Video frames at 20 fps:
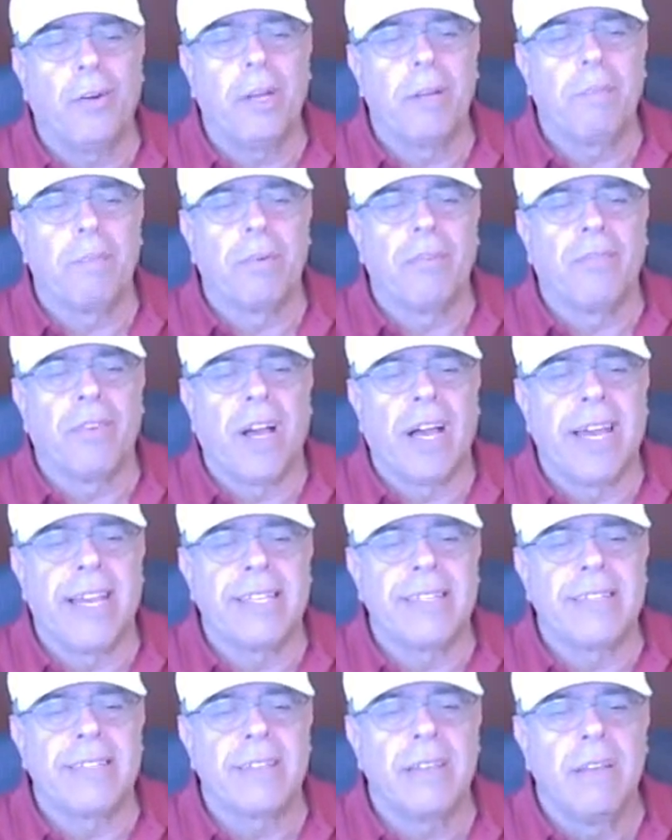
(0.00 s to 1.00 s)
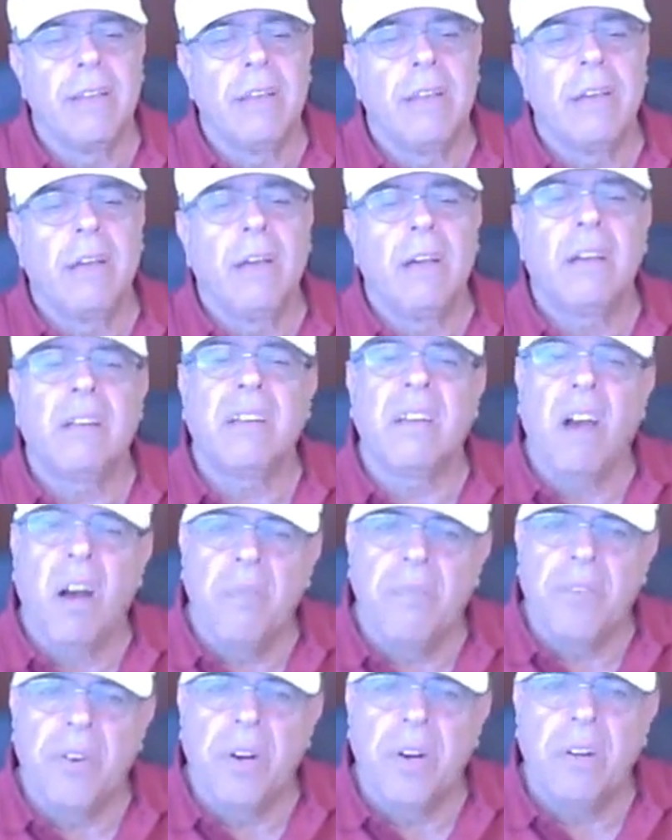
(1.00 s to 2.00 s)
only provides a
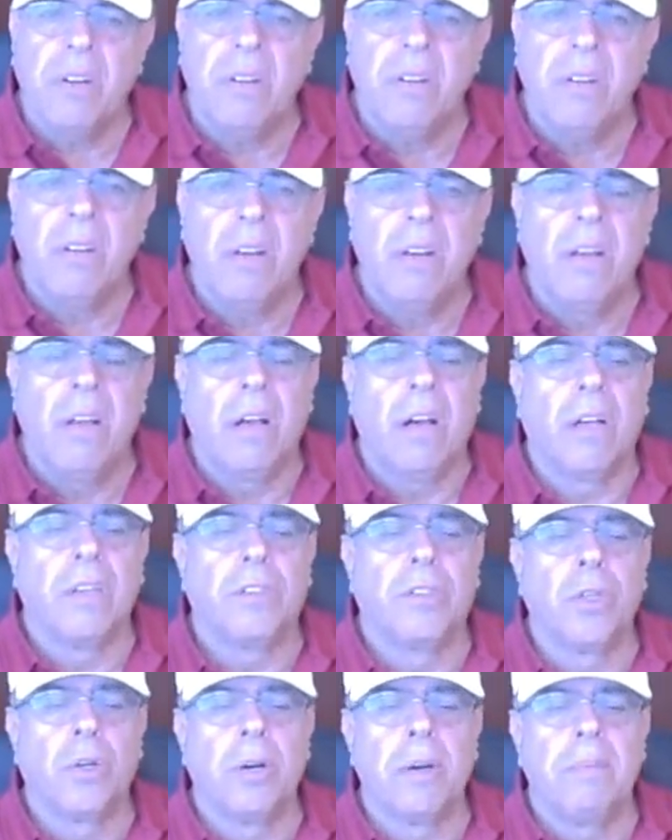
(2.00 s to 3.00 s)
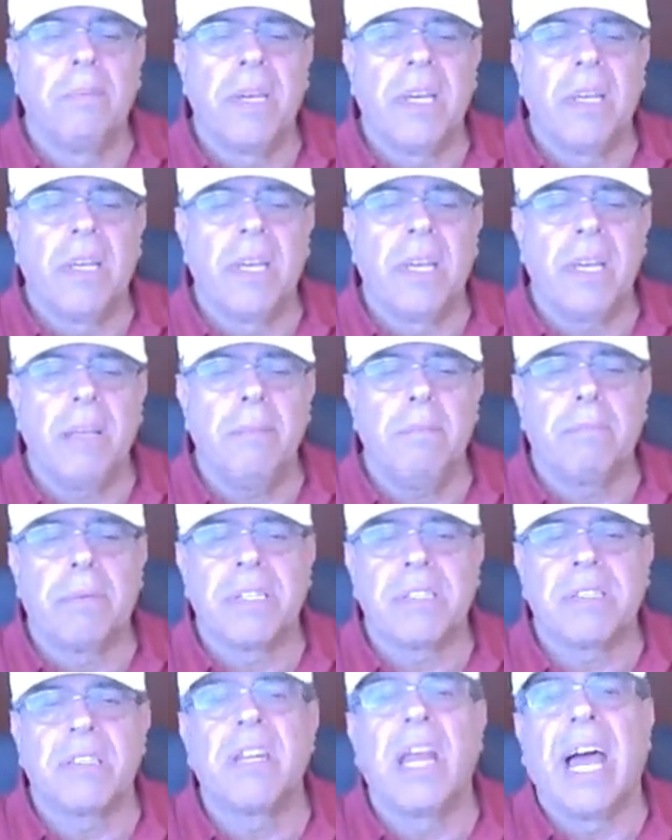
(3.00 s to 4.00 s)
comfort, a durability,
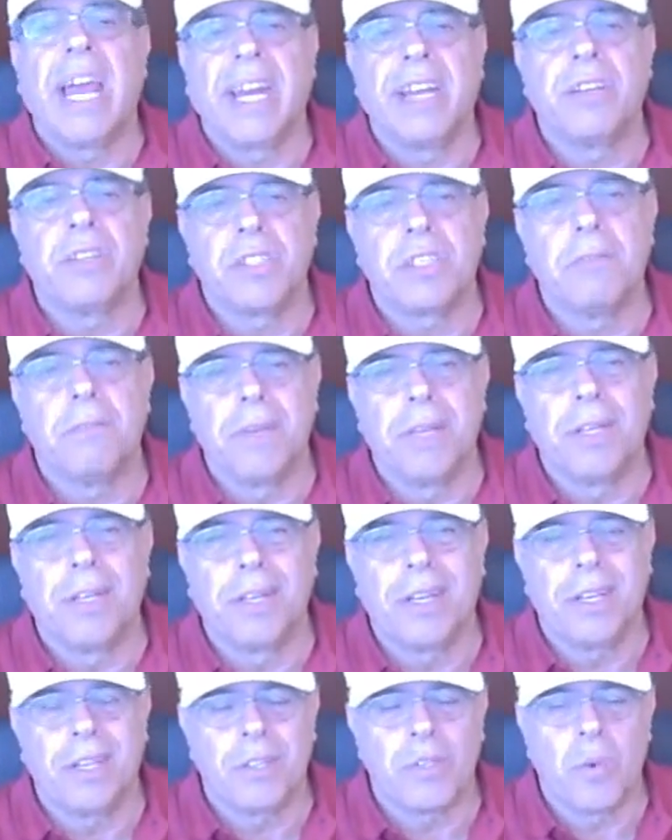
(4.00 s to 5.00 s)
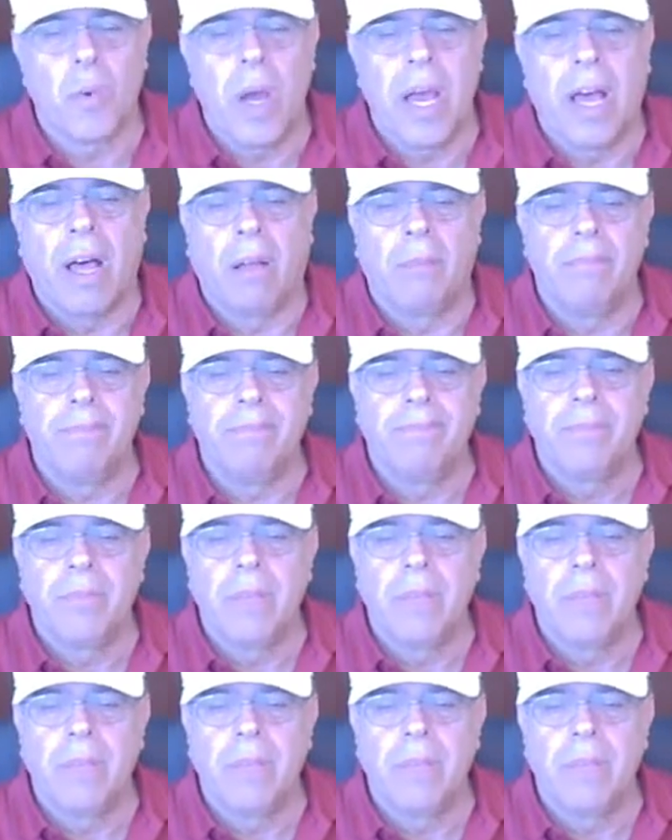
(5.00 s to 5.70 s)
but sliding stability as well.